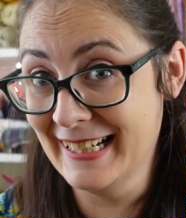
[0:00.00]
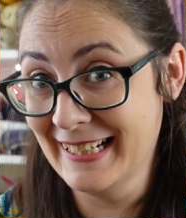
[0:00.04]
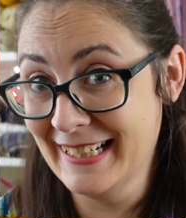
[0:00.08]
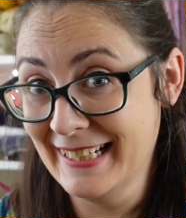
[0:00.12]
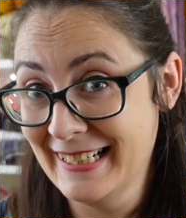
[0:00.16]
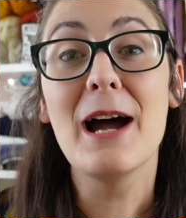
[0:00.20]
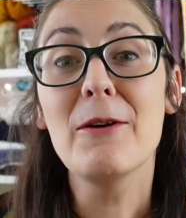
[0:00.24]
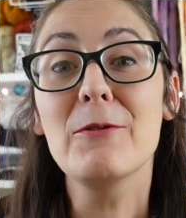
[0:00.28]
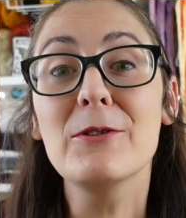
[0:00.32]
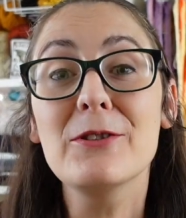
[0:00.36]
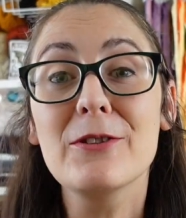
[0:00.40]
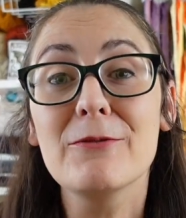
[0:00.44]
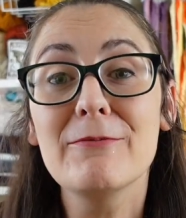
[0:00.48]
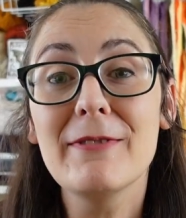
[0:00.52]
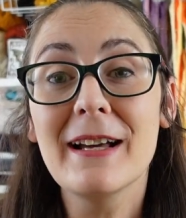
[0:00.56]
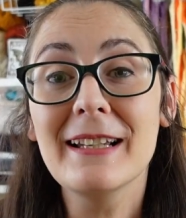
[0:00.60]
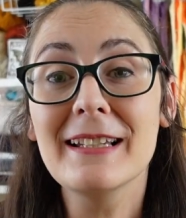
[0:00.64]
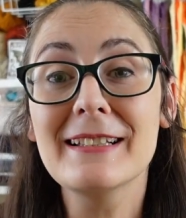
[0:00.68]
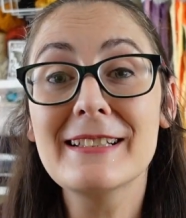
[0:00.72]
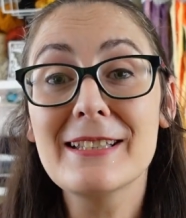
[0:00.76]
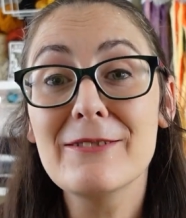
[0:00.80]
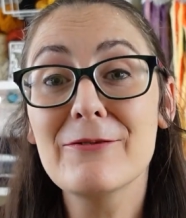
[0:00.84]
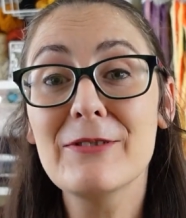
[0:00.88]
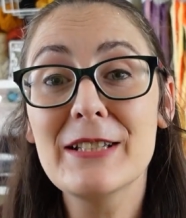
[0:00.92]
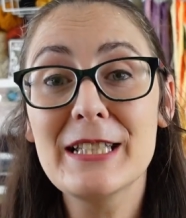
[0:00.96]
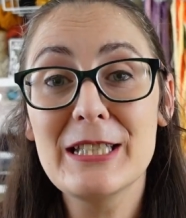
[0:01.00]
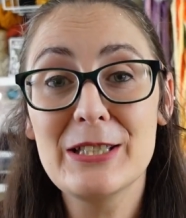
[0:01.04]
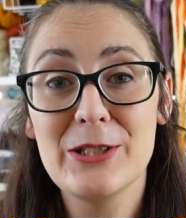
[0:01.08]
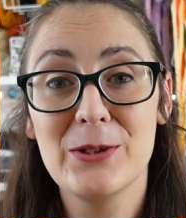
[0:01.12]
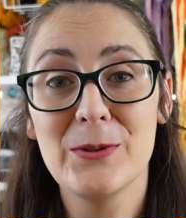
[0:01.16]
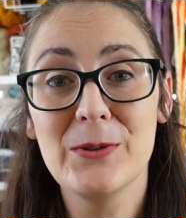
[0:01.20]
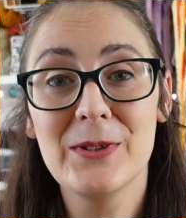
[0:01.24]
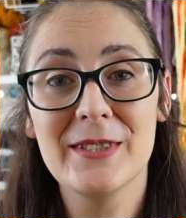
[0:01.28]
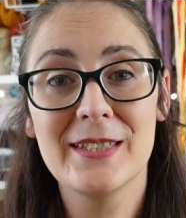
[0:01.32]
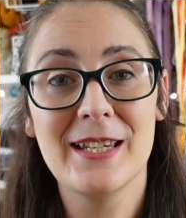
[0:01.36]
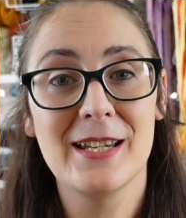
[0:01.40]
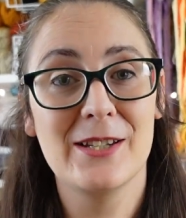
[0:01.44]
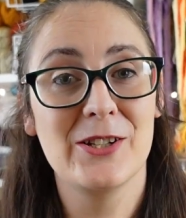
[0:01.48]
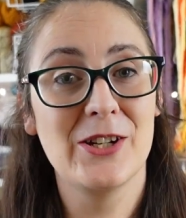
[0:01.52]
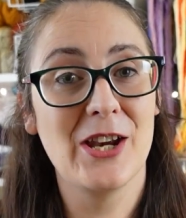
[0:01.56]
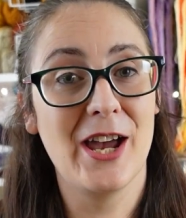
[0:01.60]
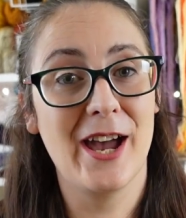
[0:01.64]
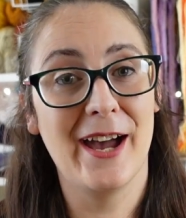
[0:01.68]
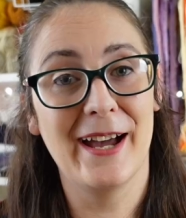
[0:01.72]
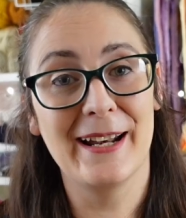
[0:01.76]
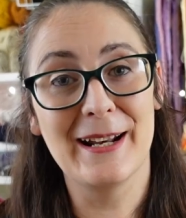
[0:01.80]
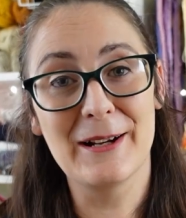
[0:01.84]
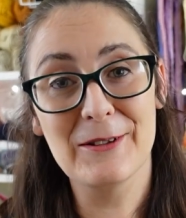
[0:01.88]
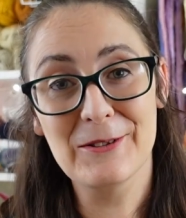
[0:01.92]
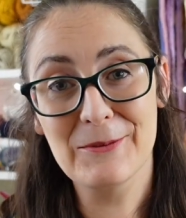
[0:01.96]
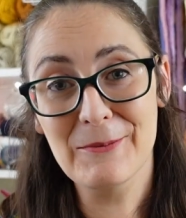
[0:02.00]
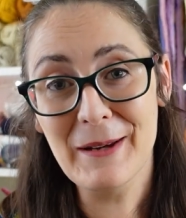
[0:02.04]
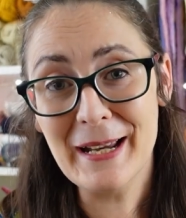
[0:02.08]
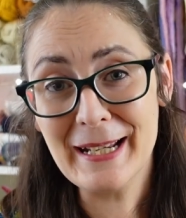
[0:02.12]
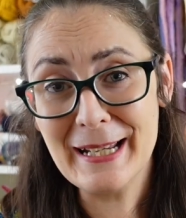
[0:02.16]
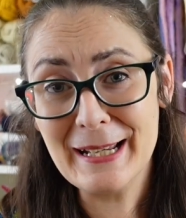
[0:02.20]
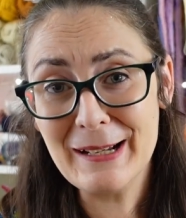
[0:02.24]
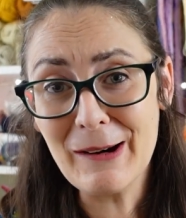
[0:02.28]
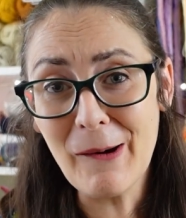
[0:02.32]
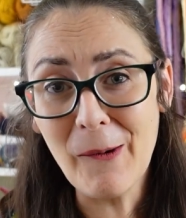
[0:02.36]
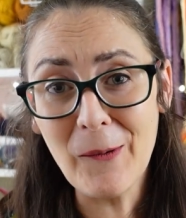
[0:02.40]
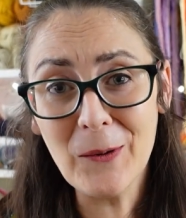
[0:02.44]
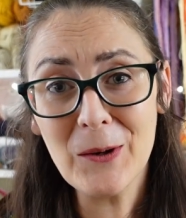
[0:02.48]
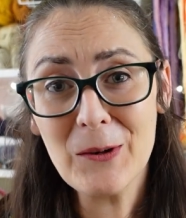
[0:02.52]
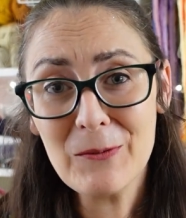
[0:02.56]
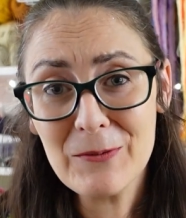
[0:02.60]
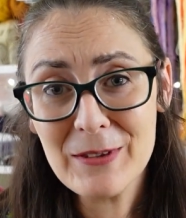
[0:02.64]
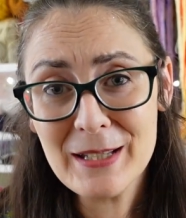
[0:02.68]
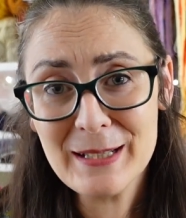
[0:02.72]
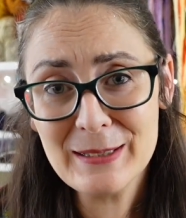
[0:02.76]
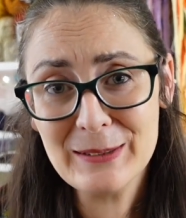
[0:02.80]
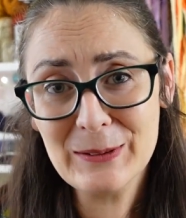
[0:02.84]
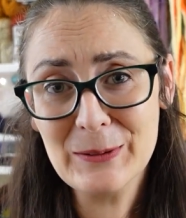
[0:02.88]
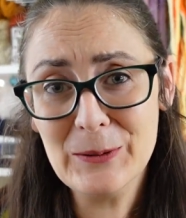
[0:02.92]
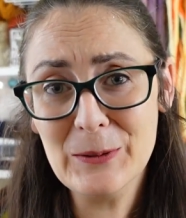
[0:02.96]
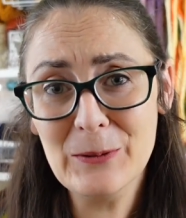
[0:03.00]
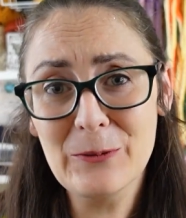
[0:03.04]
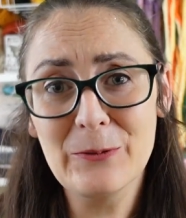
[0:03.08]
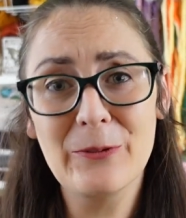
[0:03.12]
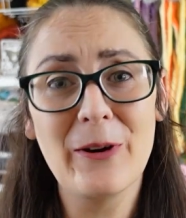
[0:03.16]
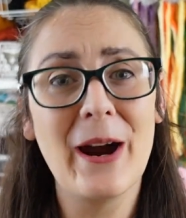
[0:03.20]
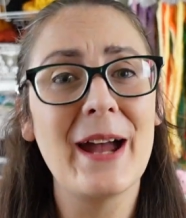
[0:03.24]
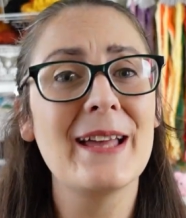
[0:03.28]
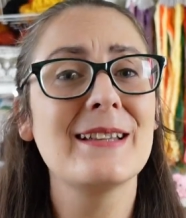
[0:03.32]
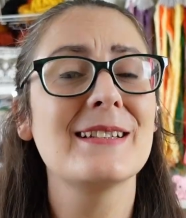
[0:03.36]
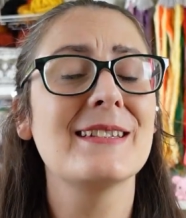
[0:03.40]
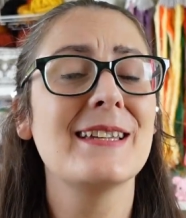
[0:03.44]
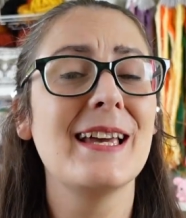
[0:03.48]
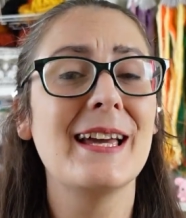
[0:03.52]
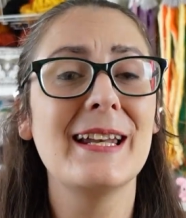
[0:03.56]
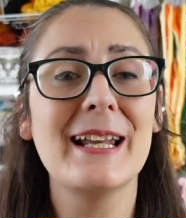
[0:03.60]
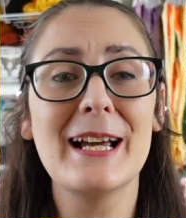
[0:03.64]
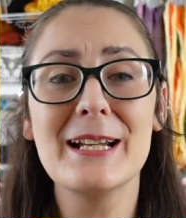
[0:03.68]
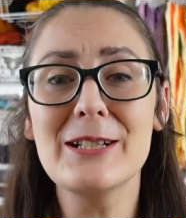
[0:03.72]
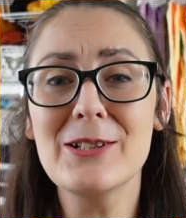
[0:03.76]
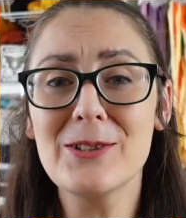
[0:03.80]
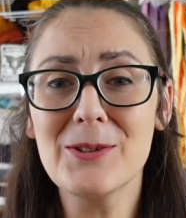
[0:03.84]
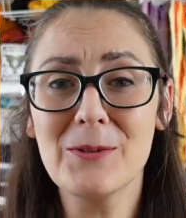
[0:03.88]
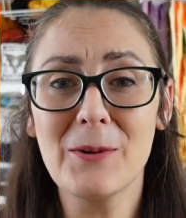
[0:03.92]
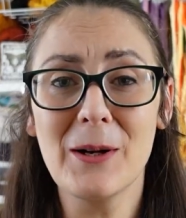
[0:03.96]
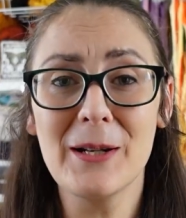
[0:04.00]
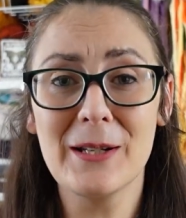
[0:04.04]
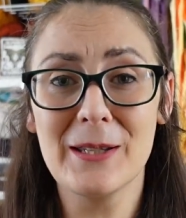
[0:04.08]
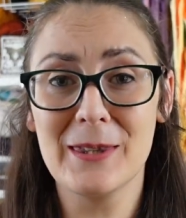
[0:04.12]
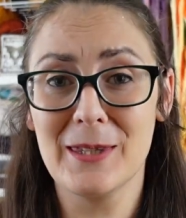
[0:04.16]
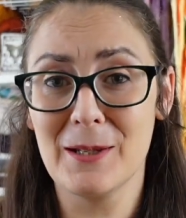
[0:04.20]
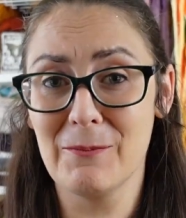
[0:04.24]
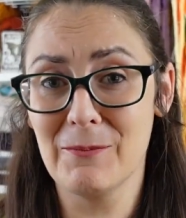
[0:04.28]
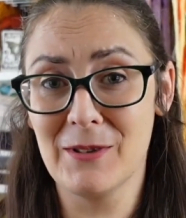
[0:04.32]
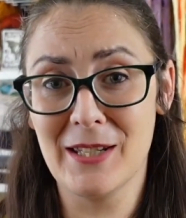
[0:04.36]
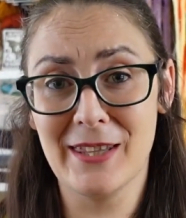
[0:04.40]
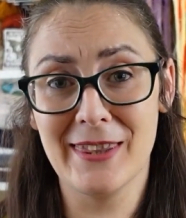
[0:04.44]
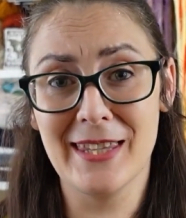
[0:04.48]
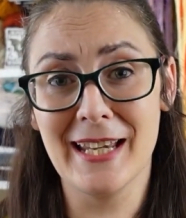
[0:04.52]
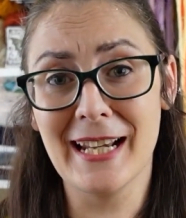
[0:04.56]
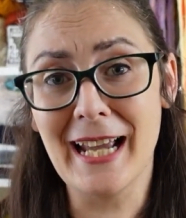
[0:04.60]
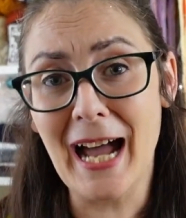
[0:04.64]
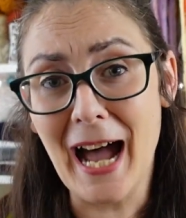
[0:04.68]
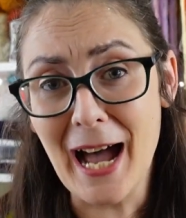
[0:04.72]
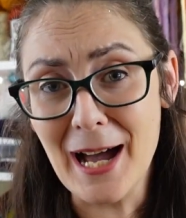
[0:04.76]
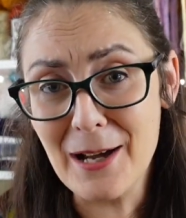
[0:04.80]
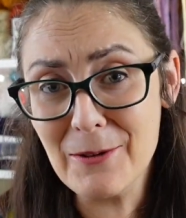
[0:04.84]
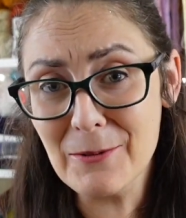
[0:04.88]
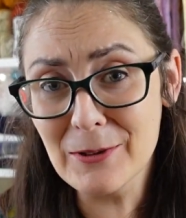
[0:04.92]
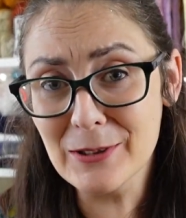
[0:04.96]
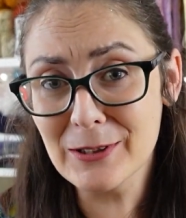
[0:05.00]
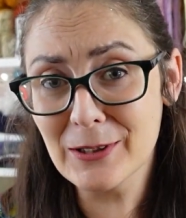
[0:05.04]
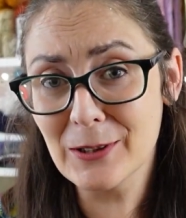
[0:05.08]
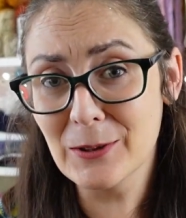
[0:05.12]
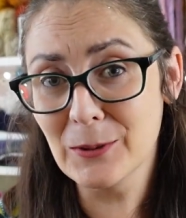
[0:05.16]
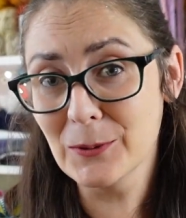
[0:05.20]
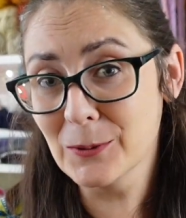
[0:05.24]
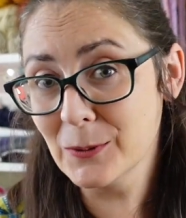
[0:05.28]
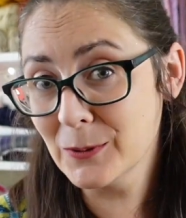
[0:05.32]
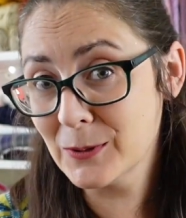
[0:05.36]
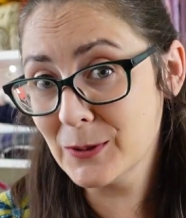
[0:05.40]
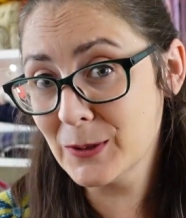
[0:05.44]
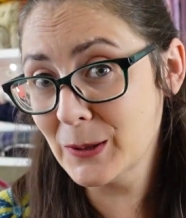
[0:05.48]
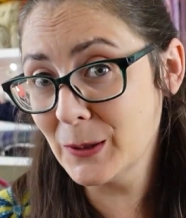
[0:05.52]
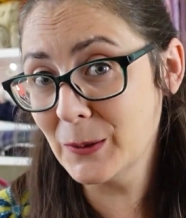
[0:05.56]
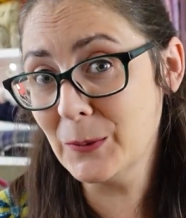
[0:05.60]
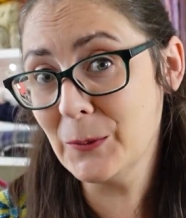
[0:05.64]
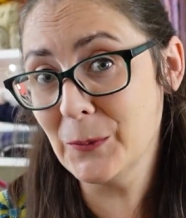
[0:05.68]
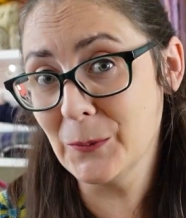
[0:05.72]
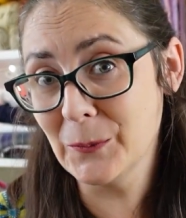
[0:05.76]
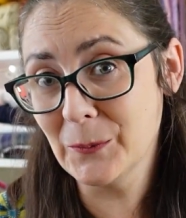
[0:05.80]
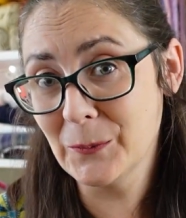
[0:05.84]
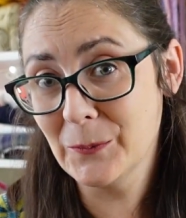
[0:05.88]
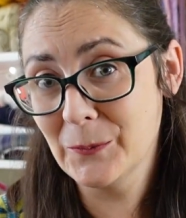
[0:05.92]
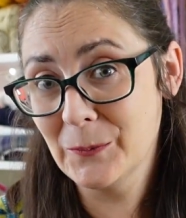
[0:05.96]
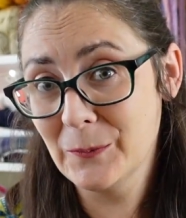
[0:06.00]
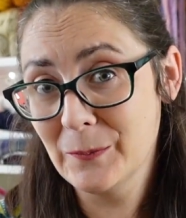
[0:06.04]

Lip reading: I was a relatively new stitcher and I was making all of these cool friends and I just wanted them to think I was cool too.